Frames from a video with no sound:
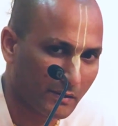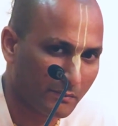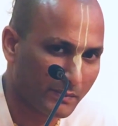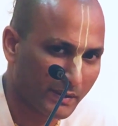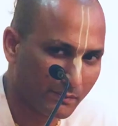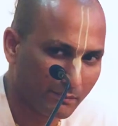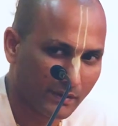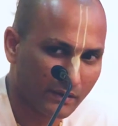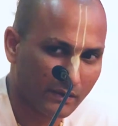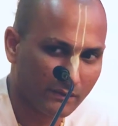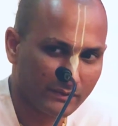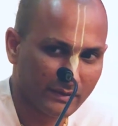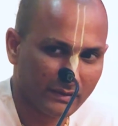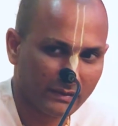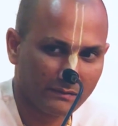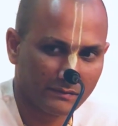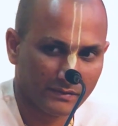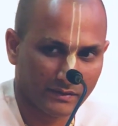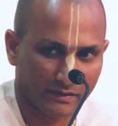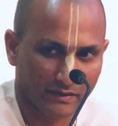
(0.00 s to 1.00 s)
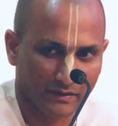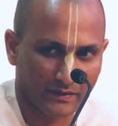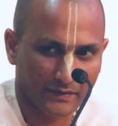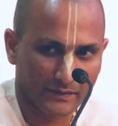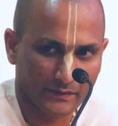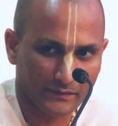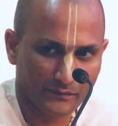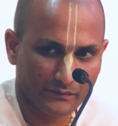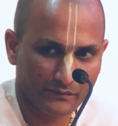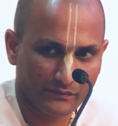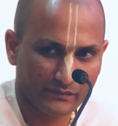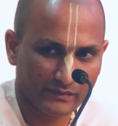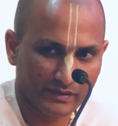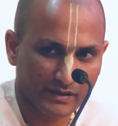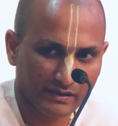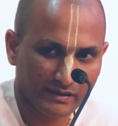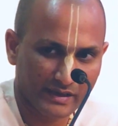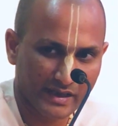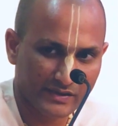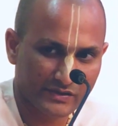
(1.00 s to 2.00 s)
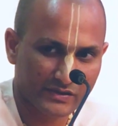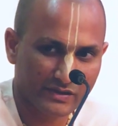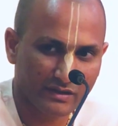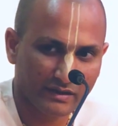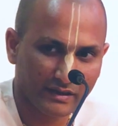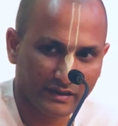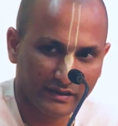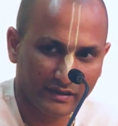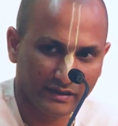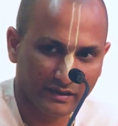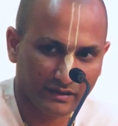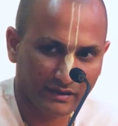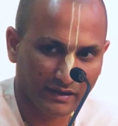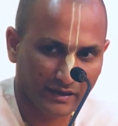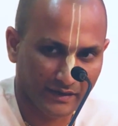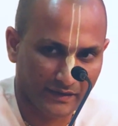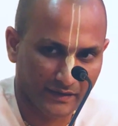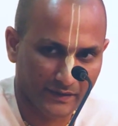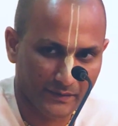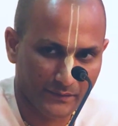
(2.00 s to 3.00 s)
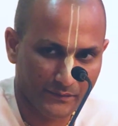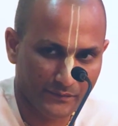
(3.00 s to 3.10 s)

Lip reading: people of this world. They're naturally inclined.